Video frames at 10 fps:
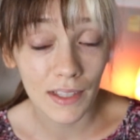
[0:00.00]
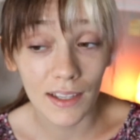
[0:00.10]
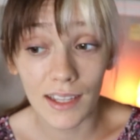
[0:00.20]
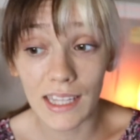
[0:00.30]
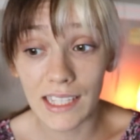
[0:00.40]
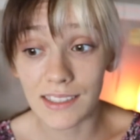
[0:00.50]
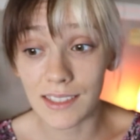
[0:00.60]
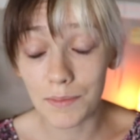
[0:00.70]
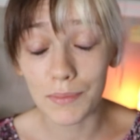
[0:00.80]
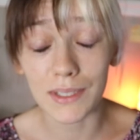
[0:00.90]
And that
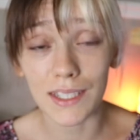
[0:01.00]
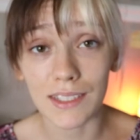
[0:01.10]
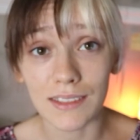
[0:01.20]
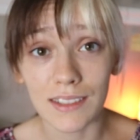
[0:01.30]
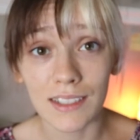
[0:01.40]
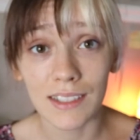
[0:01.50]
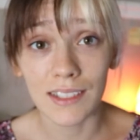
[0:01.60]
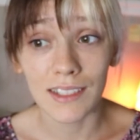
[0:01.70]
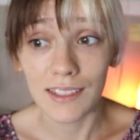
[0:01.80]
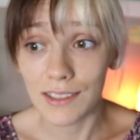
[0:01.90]
simply,
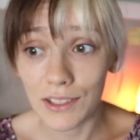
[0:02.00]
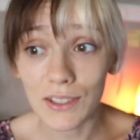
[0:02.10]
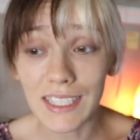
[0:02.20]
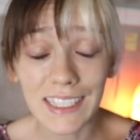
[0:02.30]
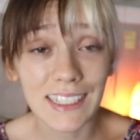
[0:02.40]
you need